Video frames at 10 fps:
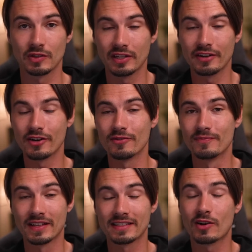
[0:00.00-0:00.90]
So there you go.
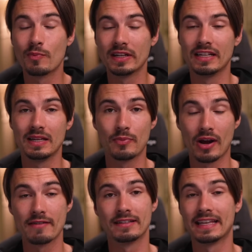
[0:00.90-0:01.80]
That's a completely
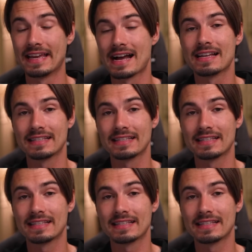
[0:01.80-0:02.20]
private AI